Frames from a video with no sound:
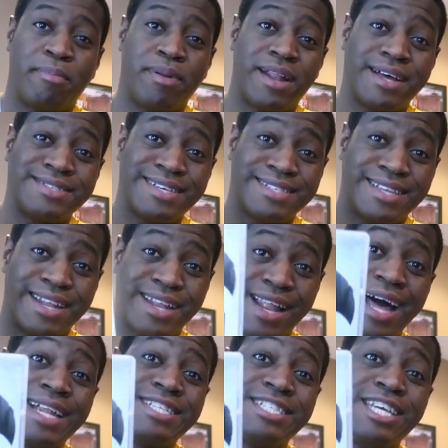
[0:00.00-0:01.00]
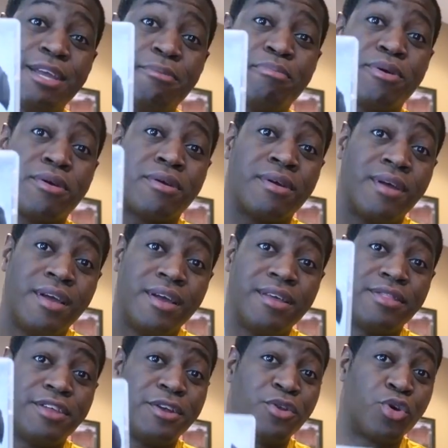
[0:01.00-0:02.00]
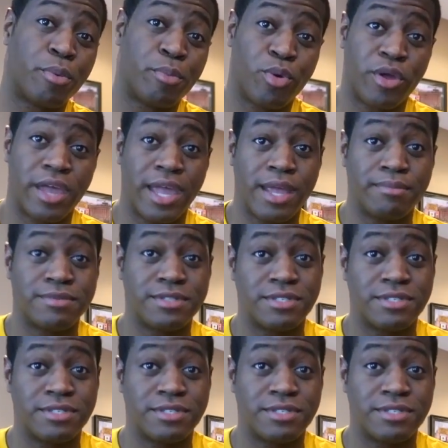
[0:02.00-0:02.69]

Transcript: Plus, it's a lot cheaper than normal games.